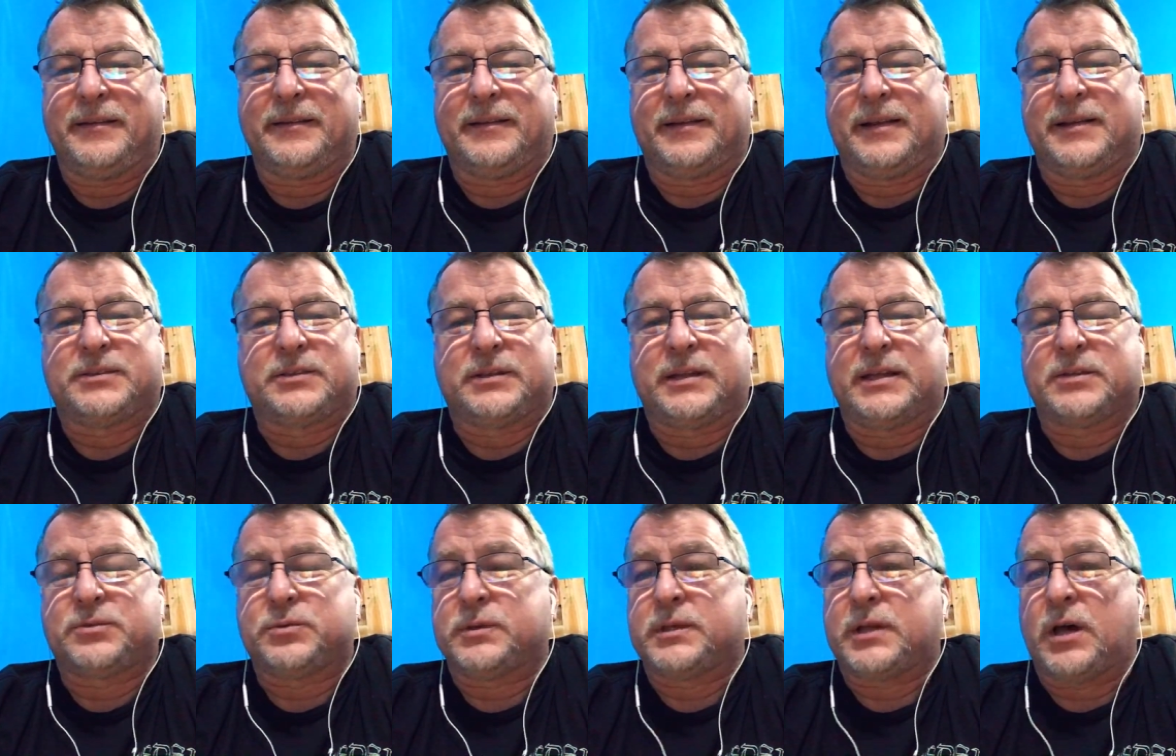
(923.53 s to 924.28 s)

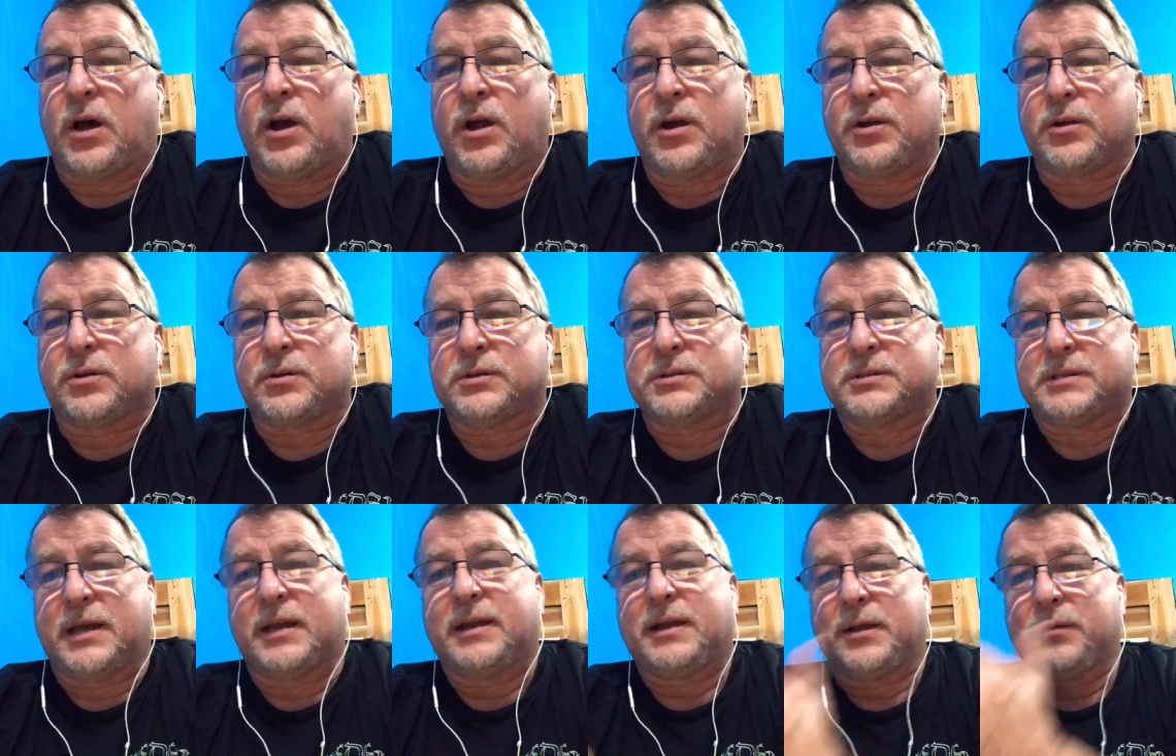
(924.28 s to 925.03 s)
that's what the article
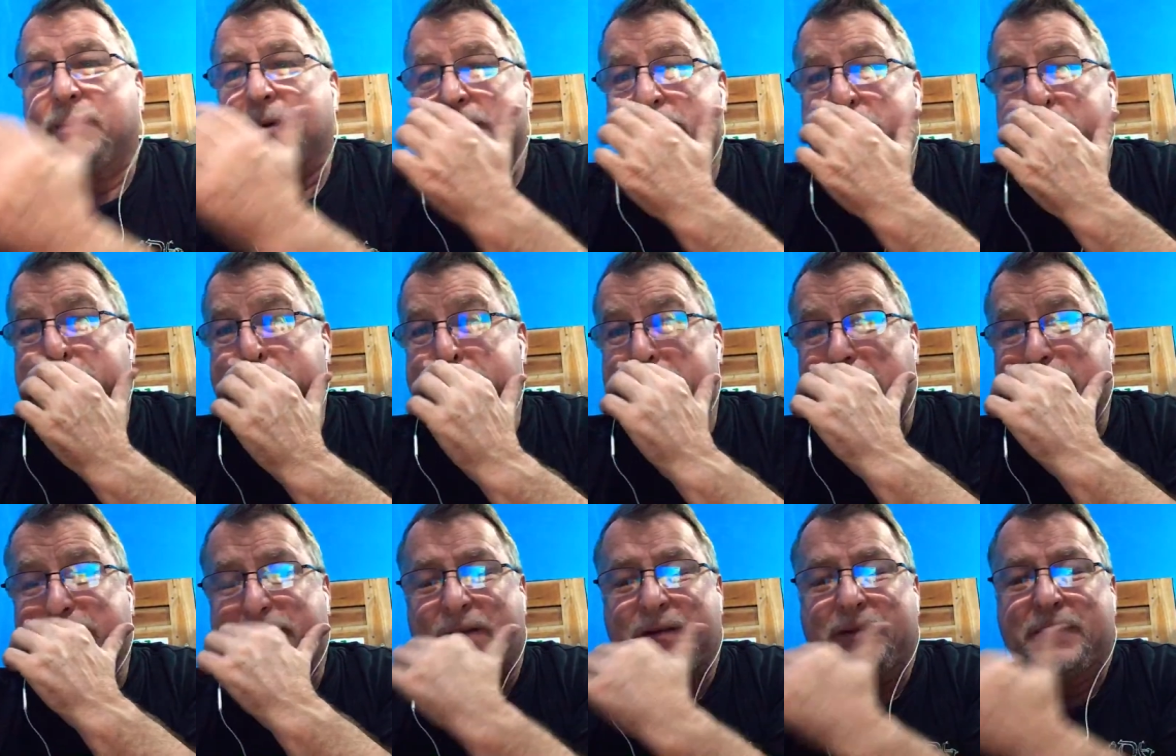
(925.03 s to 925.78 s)
said anyway. So I
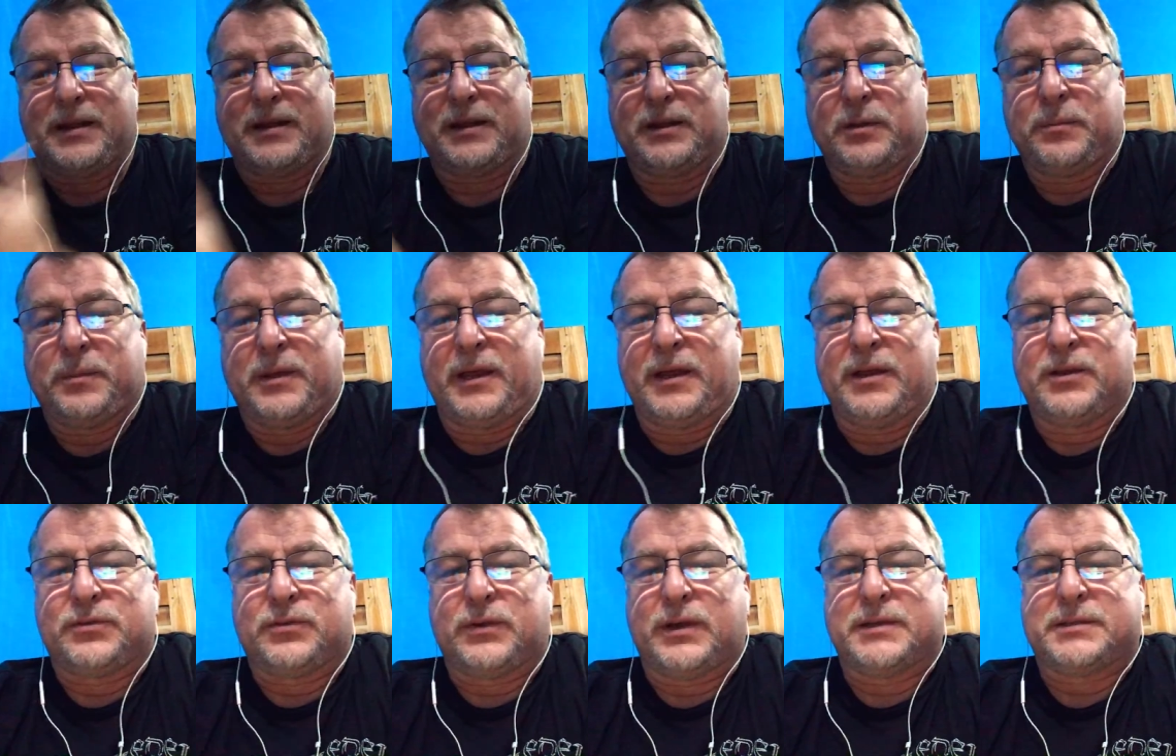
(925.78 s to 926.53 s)
found that a little bit
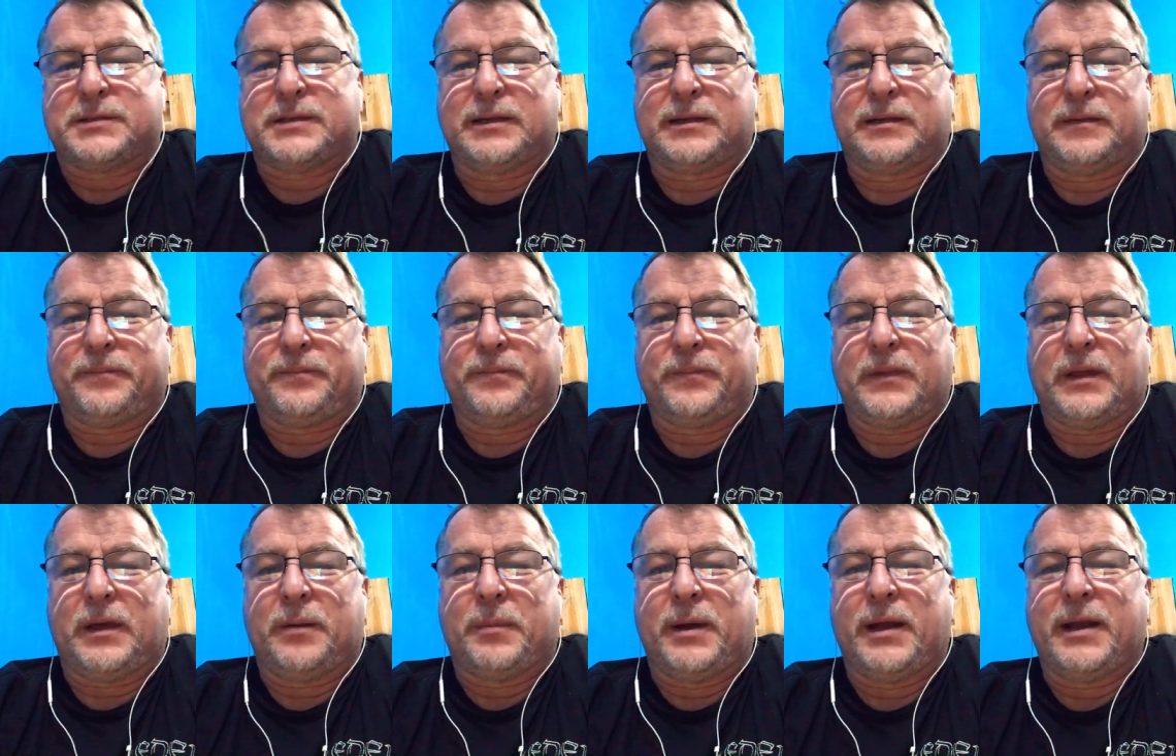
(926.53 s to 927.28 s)
interesting.
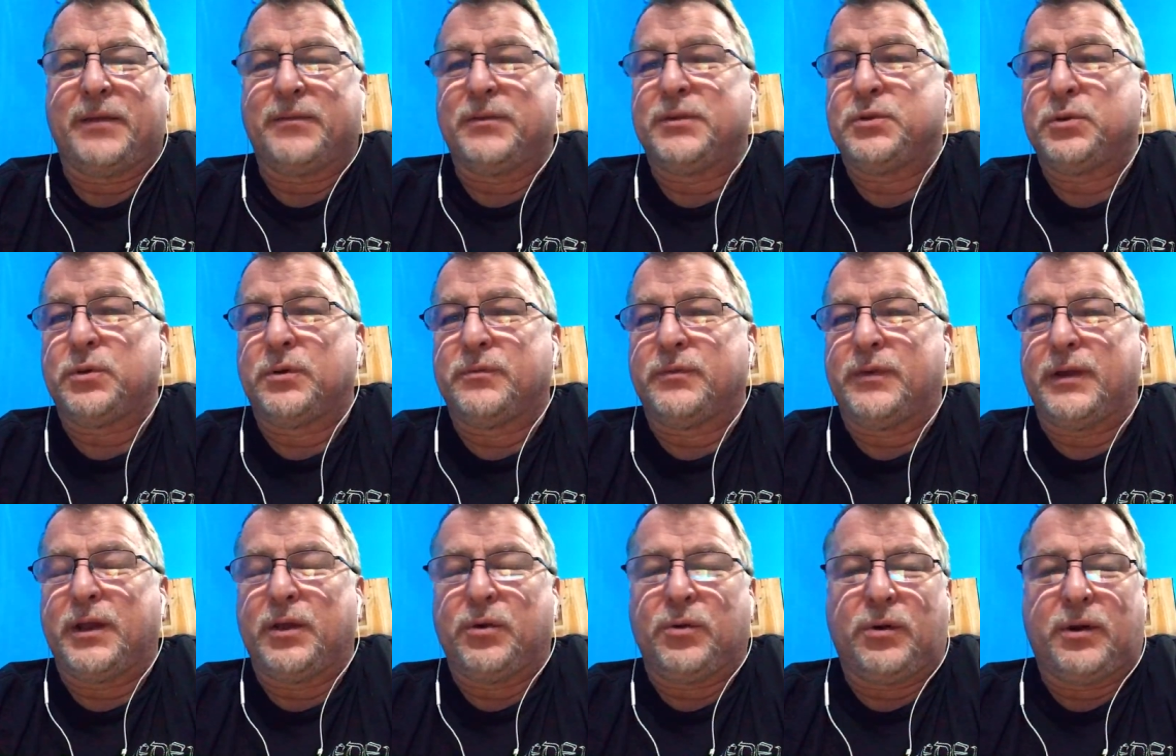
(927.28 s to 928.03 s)
I might even do a
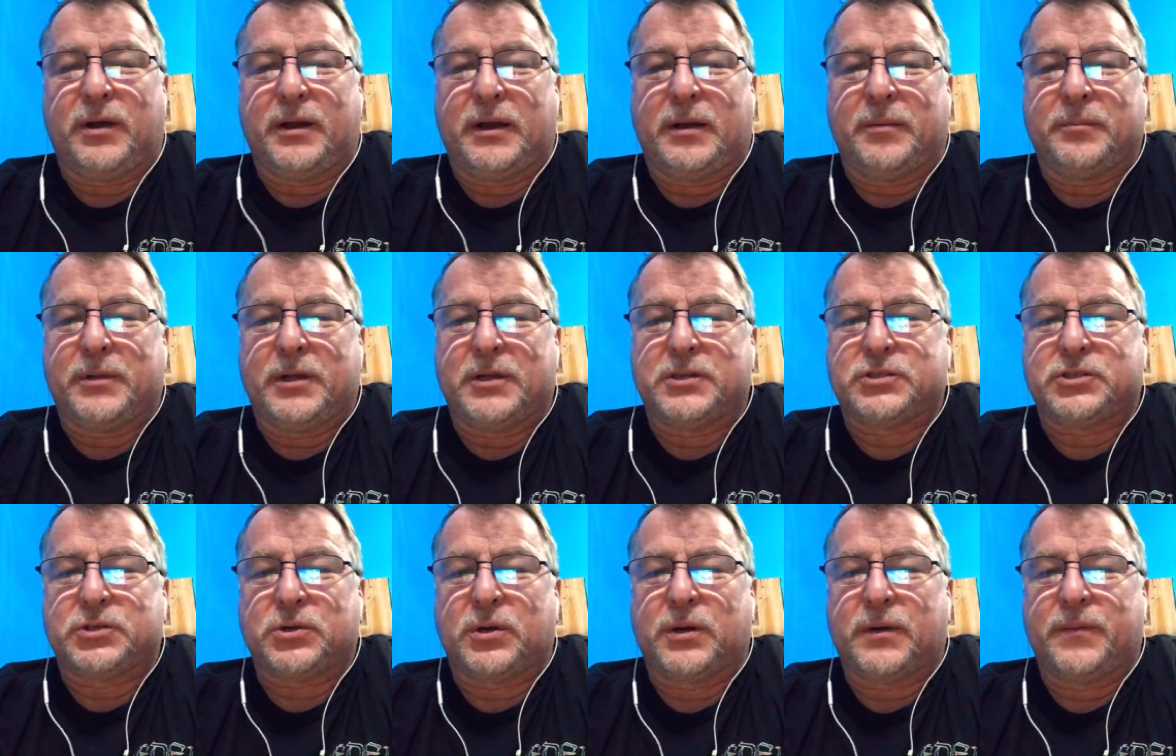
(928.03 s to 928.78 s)
video on it, I'm not
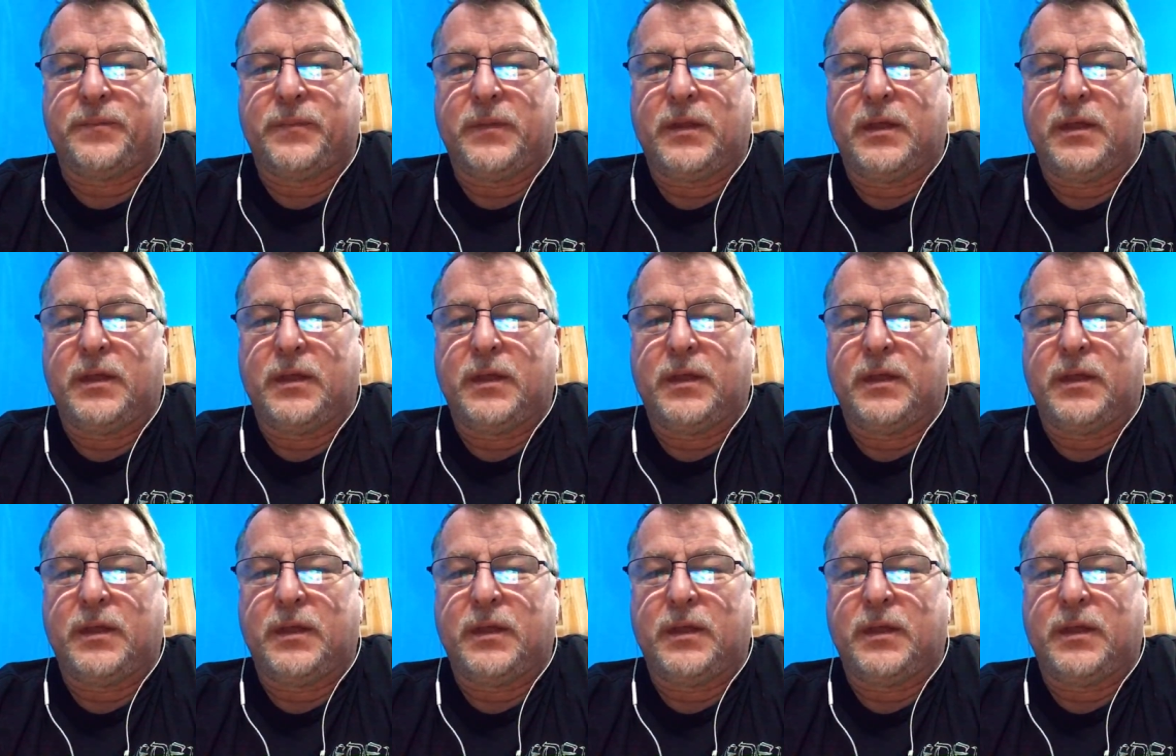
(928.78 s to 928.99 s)
sure.